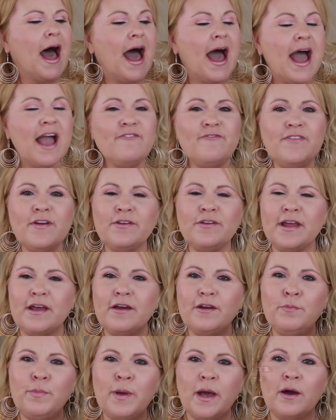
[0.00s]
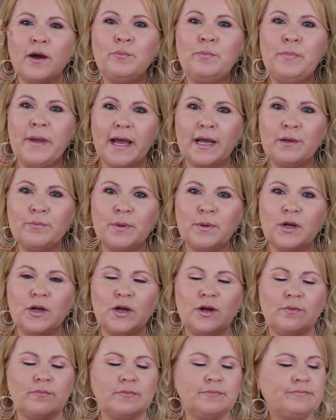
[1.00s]
I found out about Bag
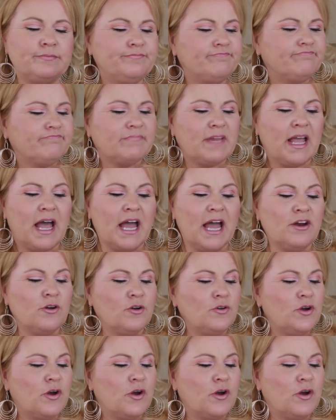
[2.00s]
Balm, I don't